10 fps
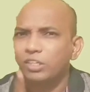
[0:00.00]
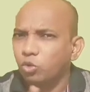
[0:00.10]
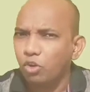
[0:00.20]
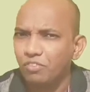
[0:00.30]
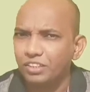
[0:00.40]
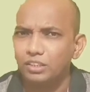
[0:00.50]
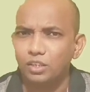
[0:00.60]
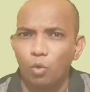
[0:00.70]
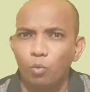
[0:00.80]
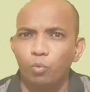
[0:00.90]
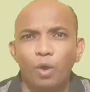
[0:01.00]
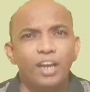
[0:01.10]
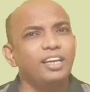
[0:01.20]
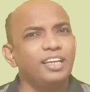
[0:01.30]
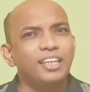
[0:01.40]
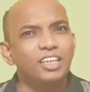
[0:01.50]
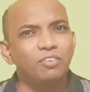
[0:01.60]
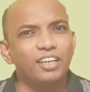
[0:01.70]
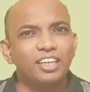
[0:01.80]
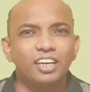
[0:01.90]
What is the coefficient? 1 in
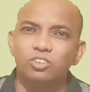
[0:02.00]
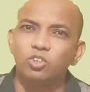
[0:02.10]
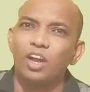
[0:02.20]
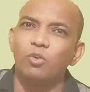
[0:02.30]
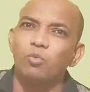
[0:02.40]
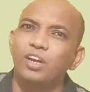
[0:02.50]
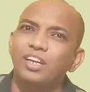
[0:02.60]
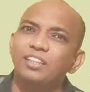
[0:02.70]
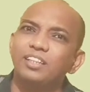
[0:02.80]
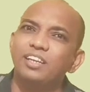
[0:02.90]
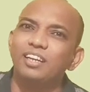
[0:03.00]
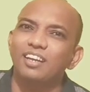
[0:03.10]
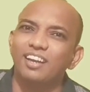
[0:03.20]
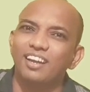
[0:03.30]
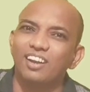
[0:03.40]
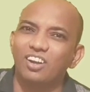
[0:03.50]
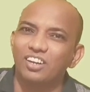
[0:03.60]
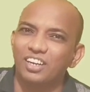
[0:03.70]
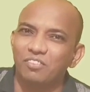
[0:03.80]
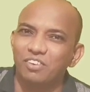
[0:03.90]
the divisor also and 1 in the
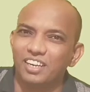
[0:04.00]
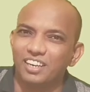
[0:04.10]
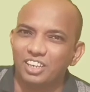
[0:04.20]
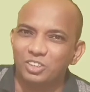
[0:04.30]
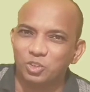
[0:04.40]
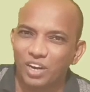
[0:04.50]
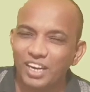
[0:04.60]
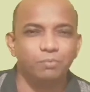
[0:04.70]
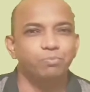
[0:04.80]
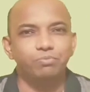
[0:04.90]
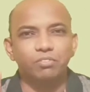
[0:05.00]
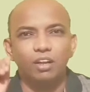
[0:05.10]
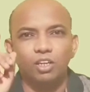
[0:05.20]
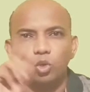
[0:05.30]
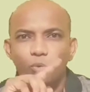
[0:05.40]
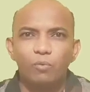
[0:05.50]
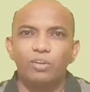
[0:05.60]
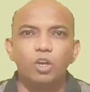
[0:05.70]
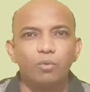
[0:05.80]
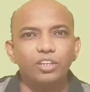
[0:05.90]
dividend also, right? So
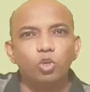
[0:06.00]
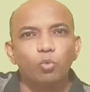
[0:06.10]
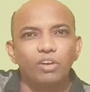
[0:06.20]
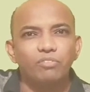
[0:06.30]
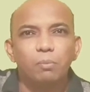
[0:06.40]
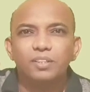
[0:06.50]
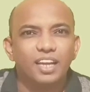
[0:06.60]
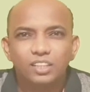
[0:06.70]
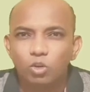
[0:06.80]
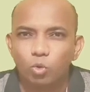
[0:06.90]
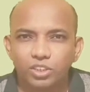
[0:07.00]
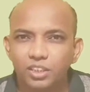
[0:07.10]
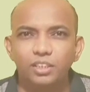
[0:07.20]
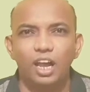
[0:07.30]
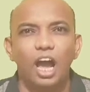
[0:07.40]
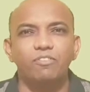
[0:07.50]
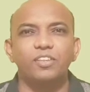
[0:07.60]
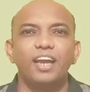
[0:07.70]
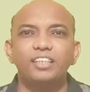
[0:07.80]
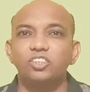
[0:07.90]
1 ones are 1, so 1 will be there in the quotient.
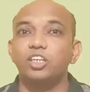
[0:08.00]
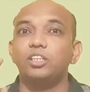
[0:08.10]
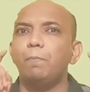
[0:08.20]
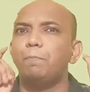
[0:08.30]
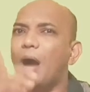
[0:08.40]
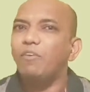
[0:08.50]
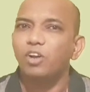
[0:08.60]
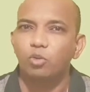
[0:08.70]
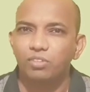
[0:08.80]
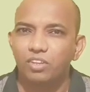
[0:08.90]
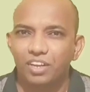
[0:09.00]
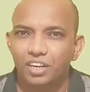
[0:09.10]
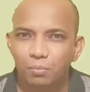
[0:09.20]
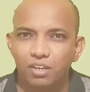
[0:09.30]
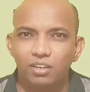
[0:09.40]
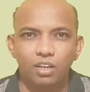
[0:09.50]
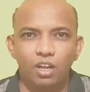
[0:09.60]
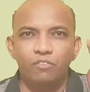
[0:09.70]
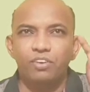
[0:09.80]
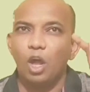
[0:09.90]
After that, check the power of the variable.
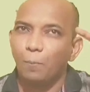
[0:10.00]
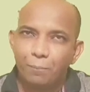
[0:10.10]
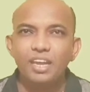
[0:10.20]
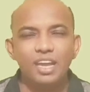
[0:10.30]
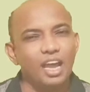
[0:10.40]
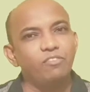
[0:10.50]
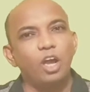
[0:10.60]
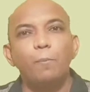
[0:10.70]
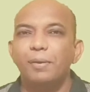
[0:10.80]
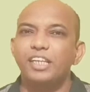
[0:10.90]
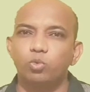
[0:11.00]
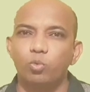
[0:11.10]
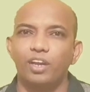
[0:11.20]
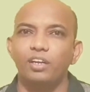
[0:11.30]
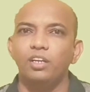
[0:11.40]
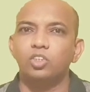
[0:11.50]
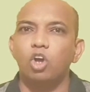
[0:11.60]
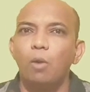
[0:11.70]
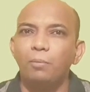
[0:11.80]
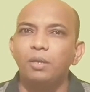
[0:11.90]
We have p and we have p square.
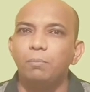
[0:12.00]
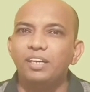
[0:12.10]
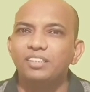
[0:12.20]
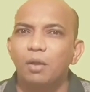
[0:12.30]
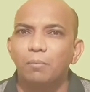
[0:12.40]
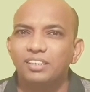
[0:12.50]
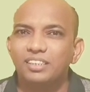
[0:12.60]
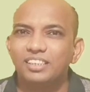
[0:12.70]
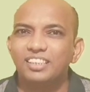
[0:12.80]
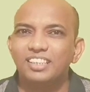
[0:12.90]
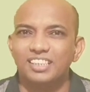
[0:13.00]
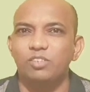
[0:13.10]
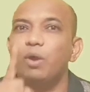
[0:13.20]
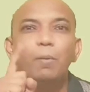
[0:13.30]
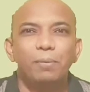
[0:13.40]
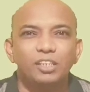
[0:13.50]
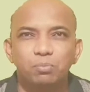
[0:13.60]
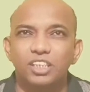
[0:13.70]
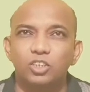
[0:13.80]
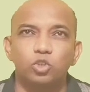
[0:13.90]
So how many p's are missing? 1
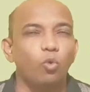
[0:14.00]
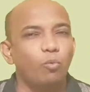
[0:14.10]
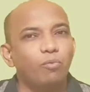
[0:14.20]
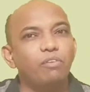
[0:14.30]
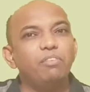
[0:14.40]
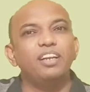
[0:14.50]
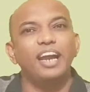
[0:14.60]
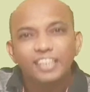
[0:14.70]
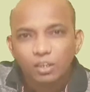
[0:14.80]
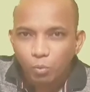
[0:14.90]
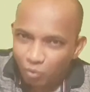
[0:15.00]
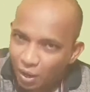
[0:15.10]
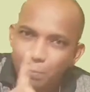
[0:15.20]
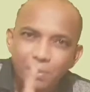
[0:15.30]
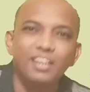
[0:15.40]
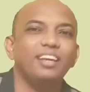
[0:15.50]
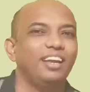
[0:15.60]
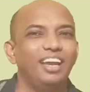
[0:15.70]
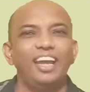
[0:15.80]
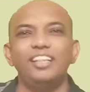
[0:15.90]
p is missing. So we will write that 1
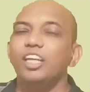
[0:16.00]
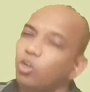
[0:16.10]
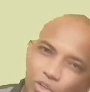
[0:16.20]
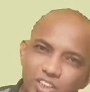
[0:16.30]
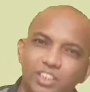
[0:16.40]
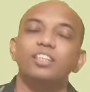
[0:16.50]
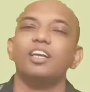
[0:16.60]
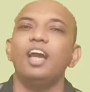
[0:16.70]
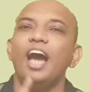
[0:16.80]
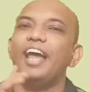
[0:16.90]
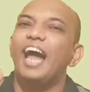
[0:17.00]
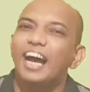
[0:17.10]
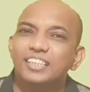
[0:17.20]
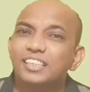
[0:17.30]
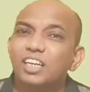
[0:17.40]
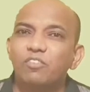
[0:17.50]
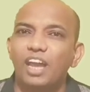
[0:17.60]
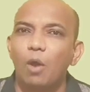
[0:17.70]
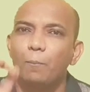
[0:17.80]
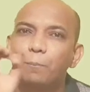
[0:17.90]
p in the quotient, and as a
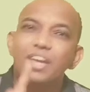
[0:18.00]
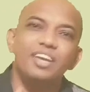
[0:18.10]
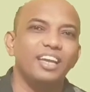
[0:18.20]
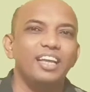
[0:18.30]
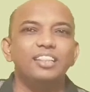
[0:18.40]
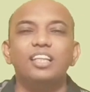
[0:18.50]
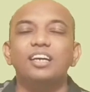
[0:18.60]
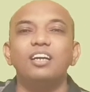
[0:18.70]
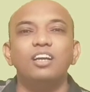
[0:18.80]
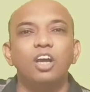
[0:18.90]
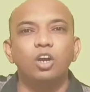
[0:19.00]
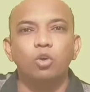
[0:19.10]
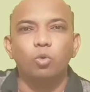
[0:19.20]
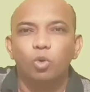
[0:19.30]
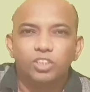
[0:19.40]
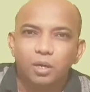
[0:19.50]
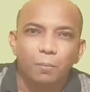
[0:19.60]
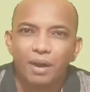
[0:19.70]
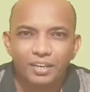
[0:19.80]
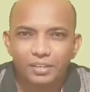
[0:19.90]
result we have p in the
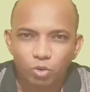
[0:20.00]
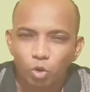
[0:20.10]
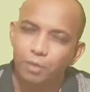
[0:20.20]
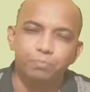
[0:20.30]
quotient part.